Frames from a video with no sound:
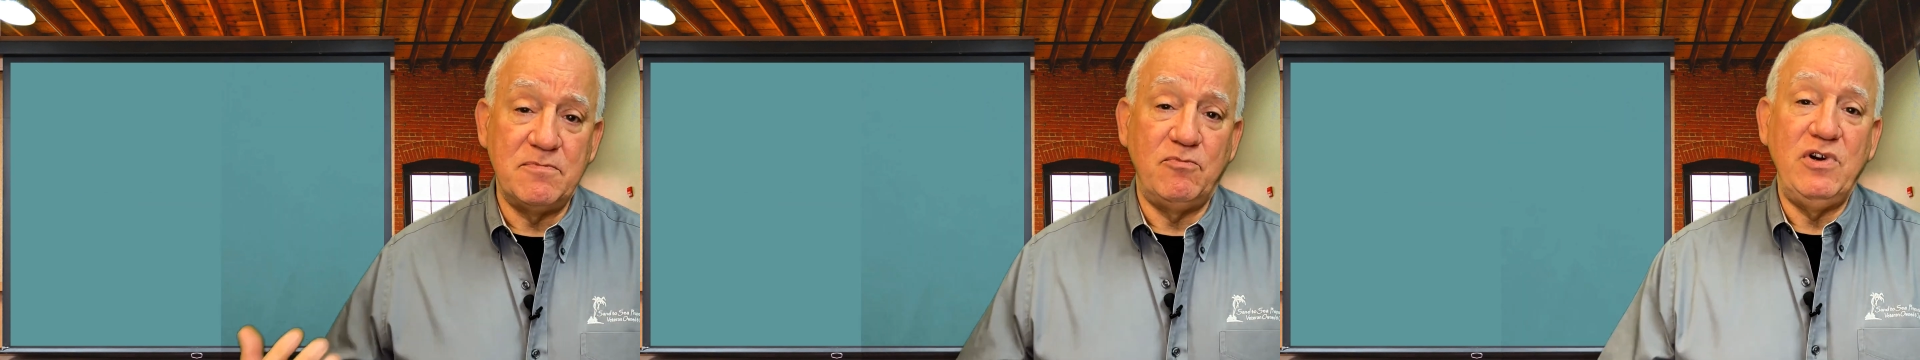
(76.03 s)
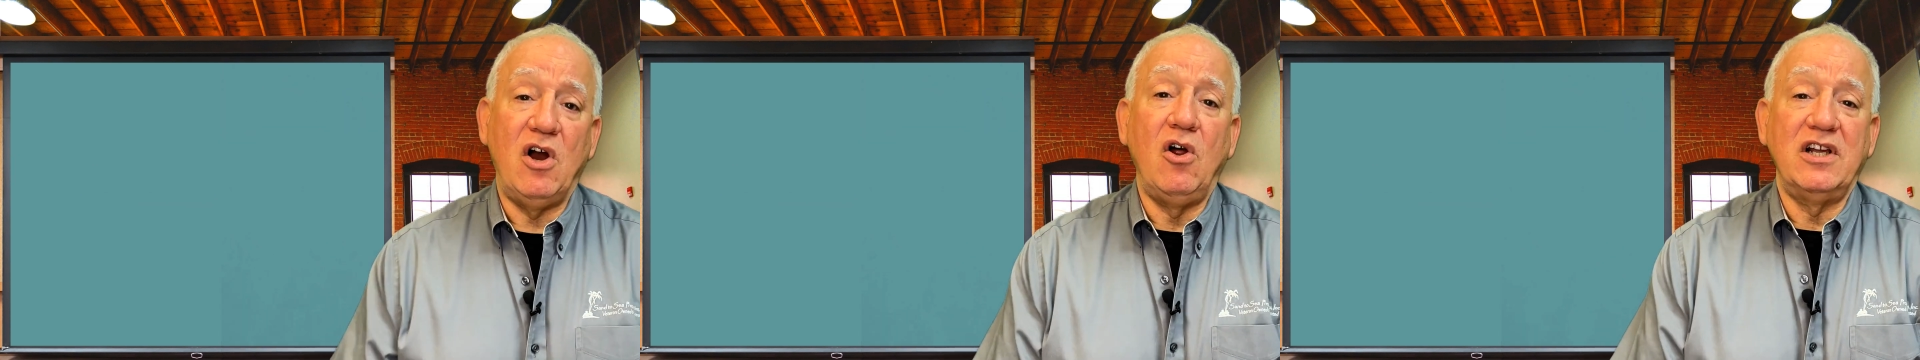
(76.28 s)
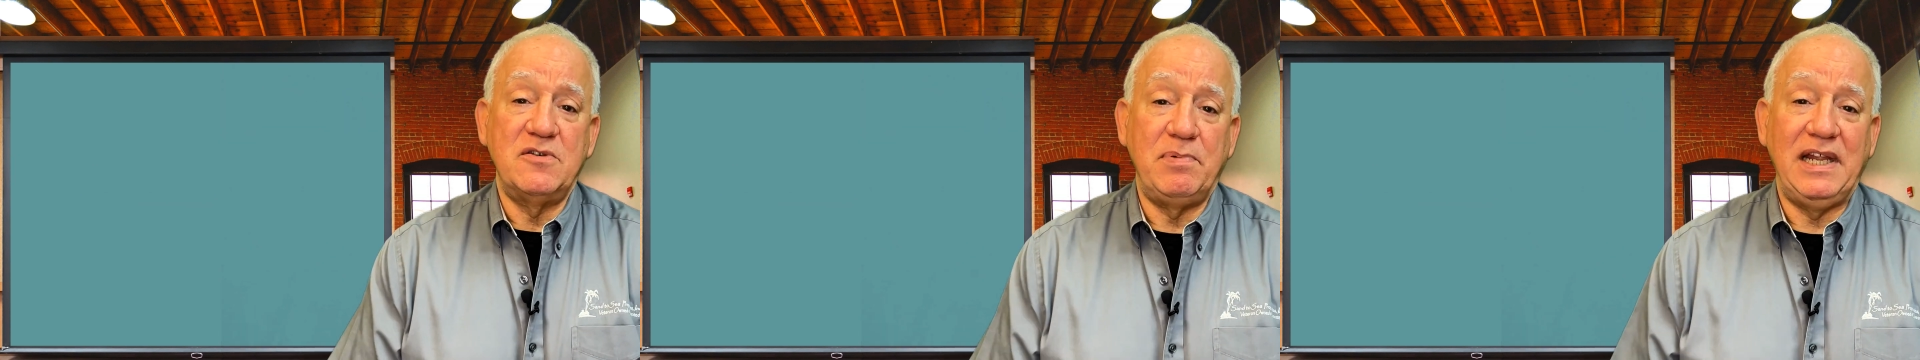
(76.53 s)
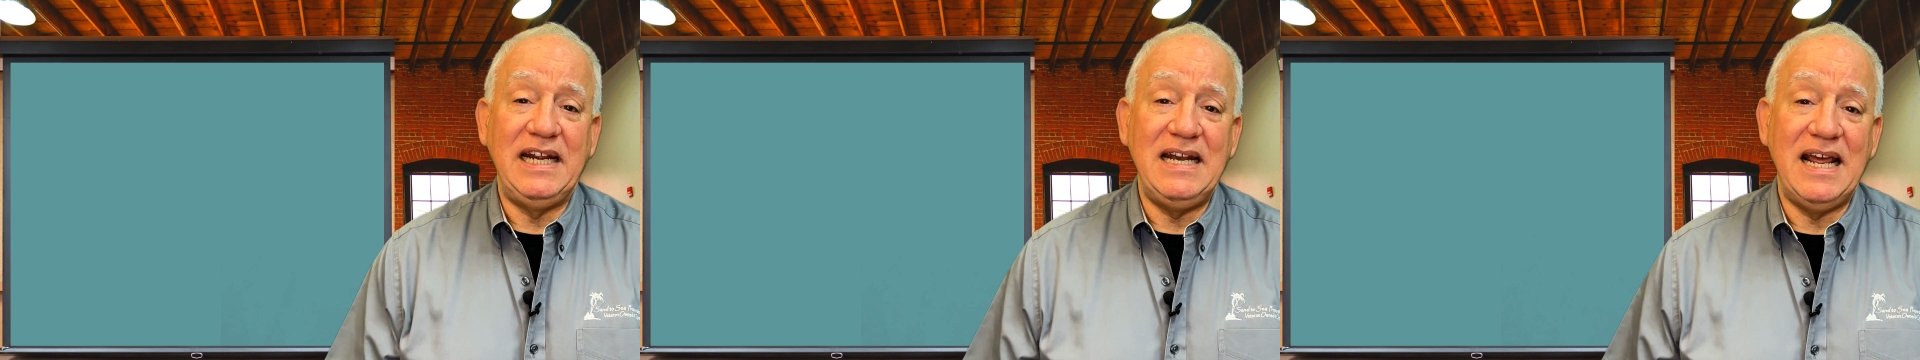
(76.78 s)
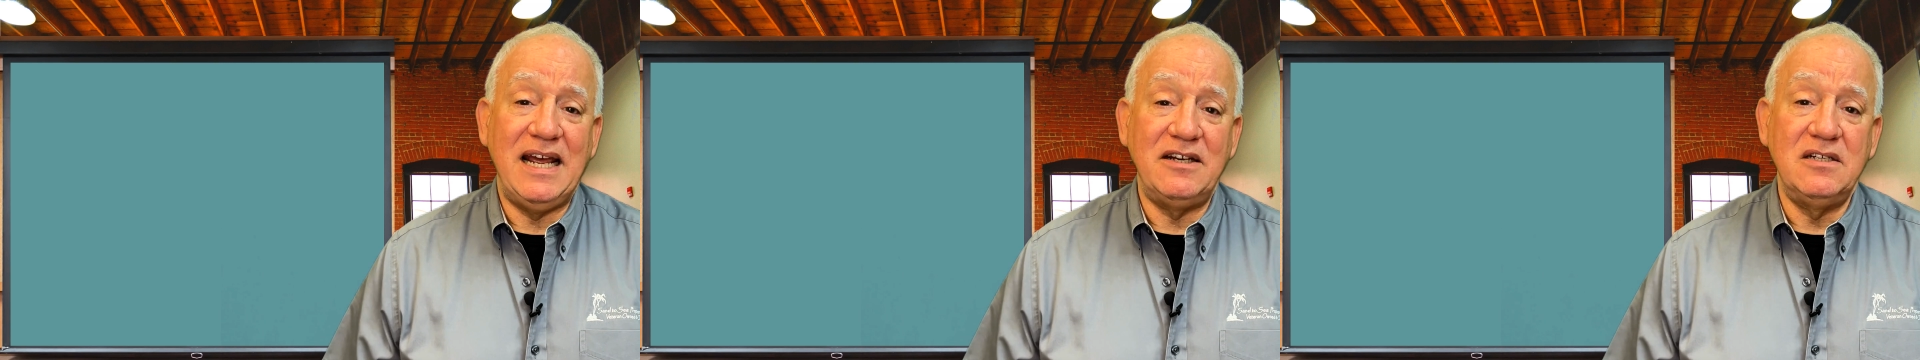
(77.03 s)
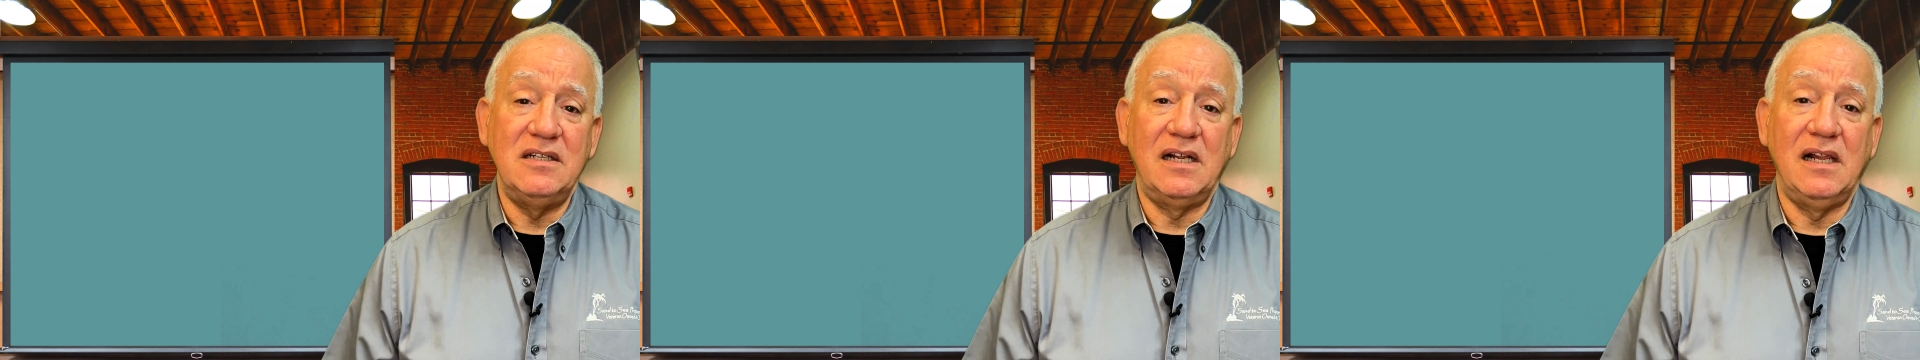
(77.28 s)
we all explain that
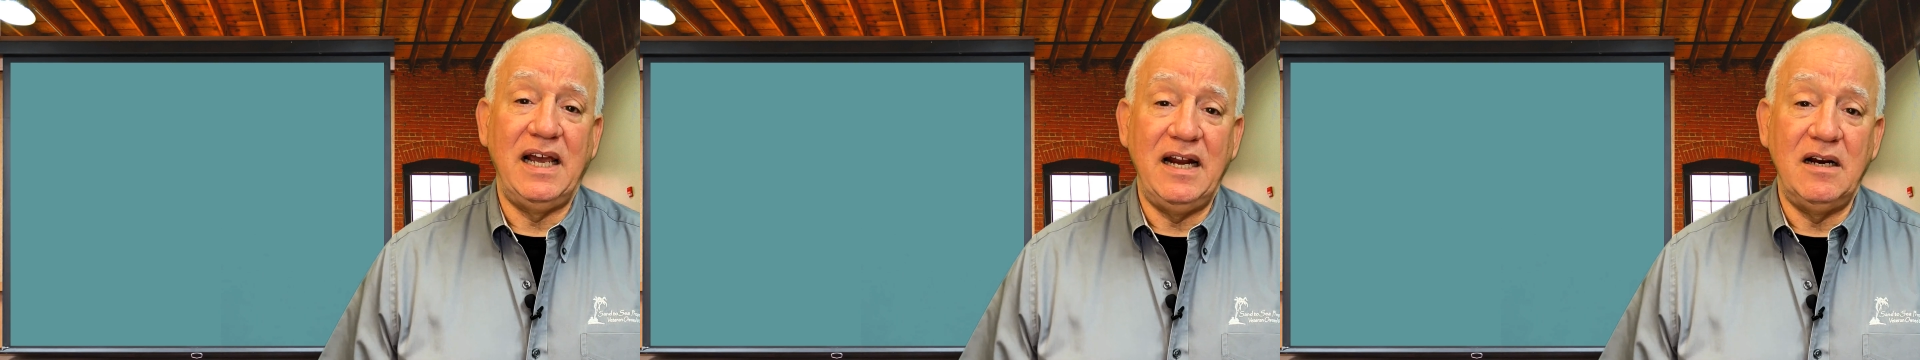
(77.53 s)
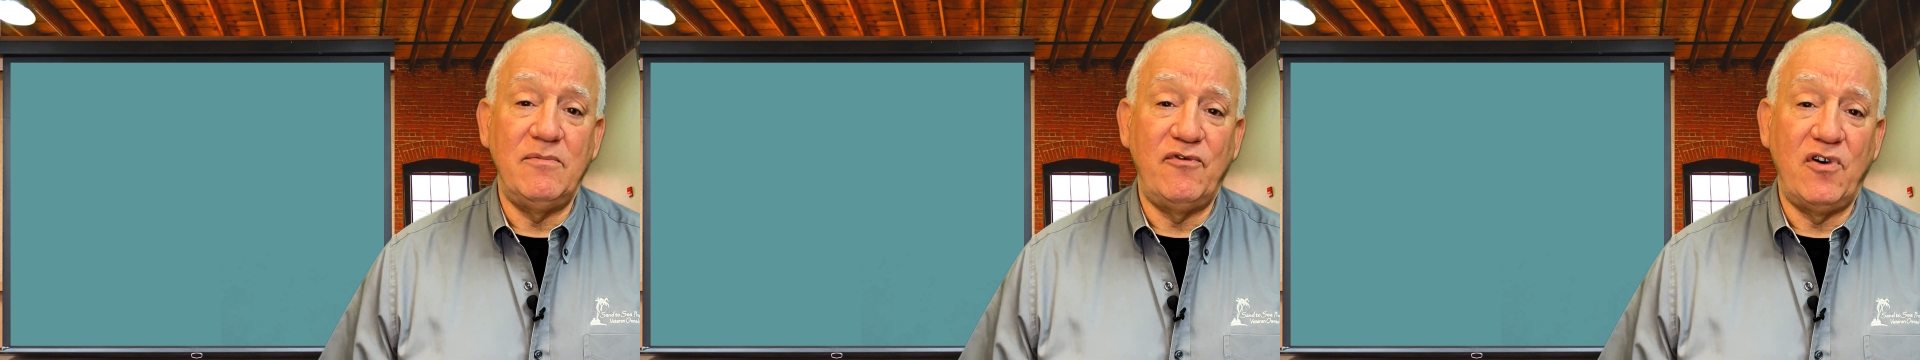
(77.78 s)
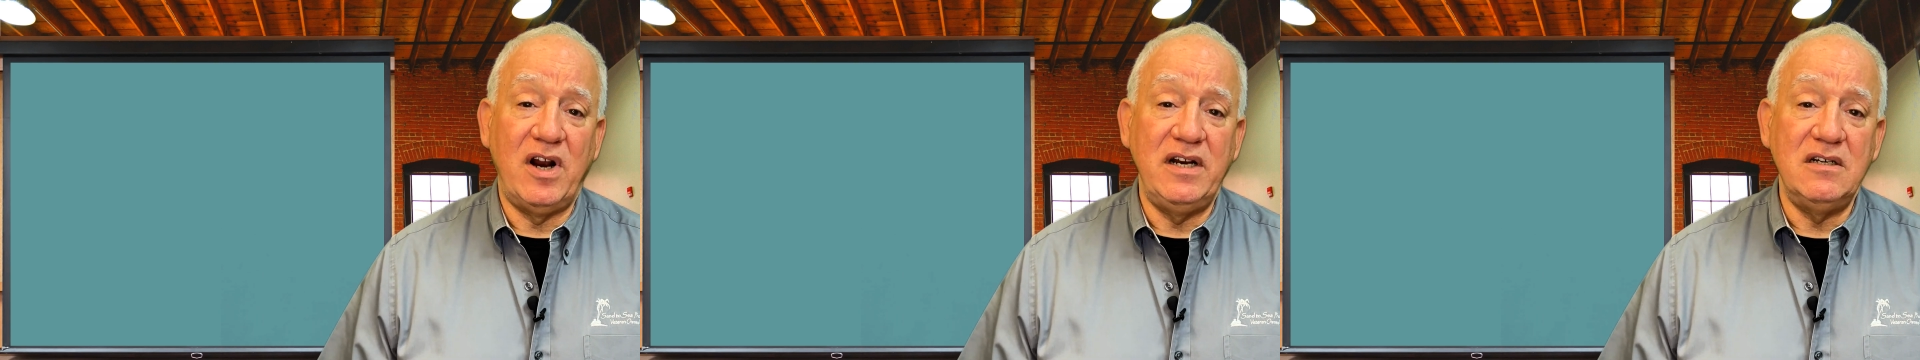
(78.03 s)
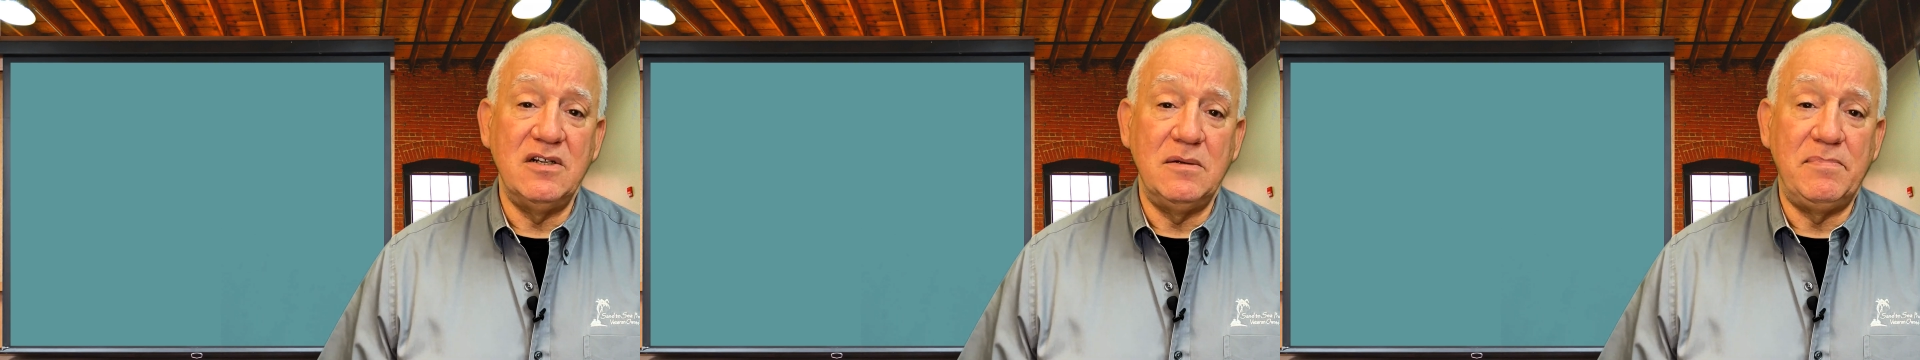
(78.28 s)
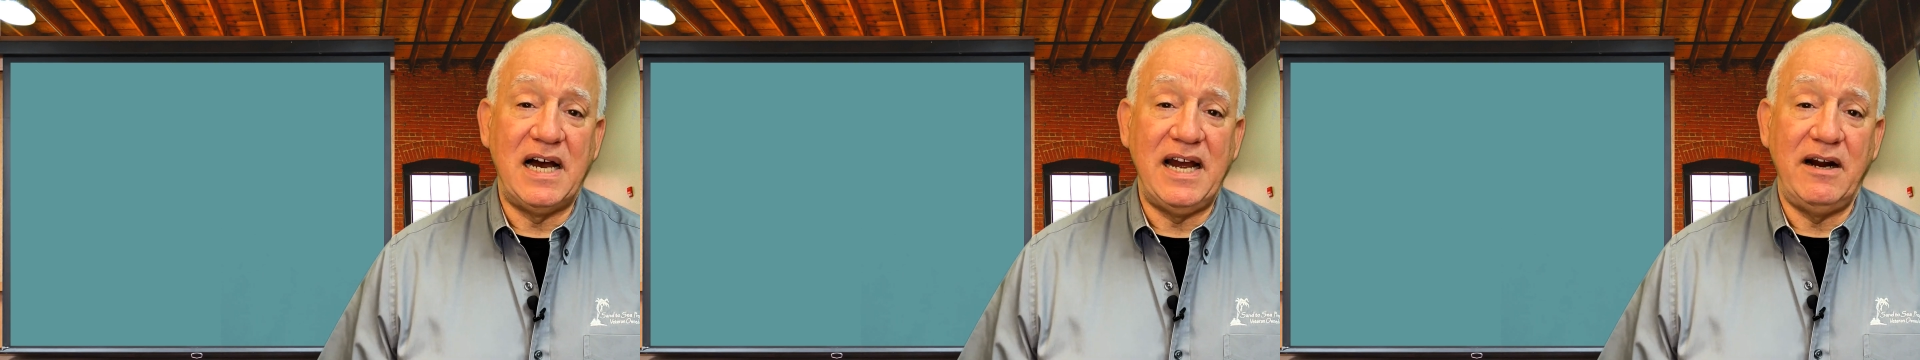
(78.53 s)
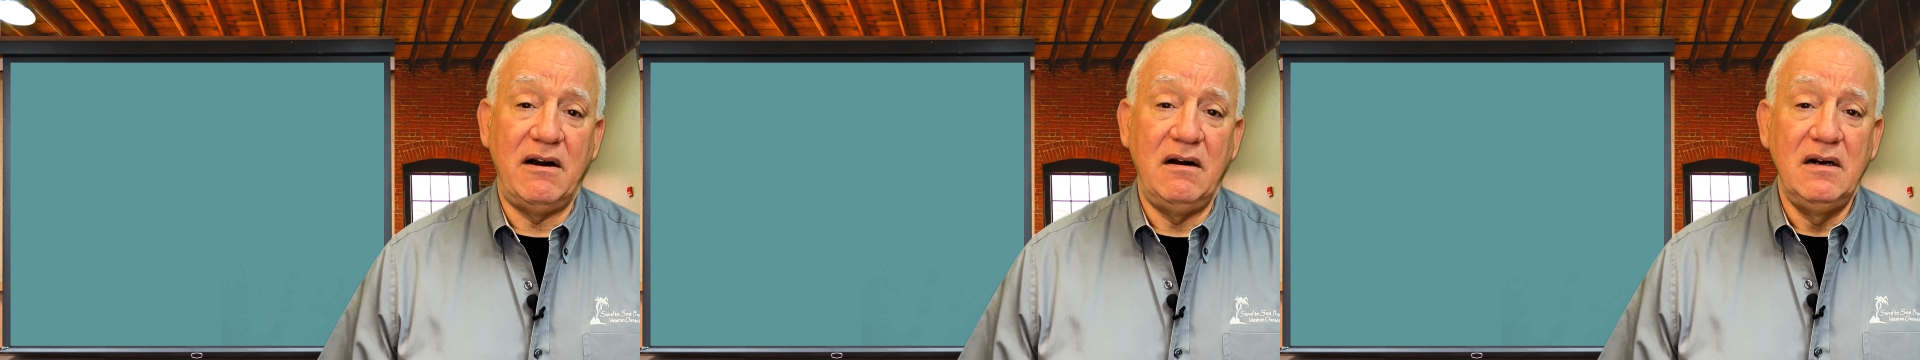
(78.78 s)
to the client up front, to the
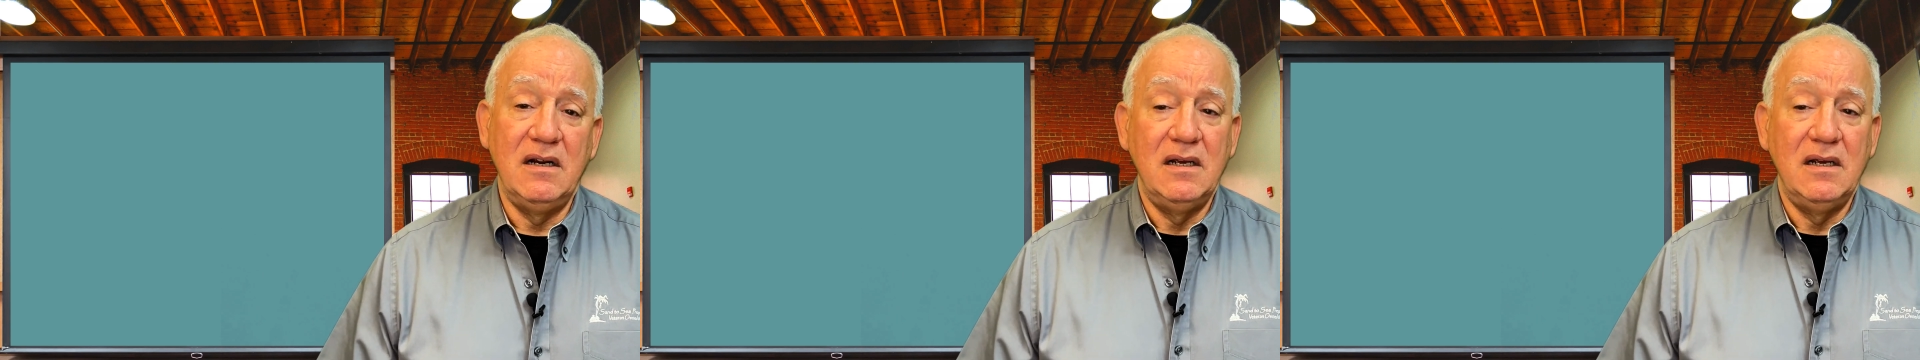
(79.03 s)
buyer.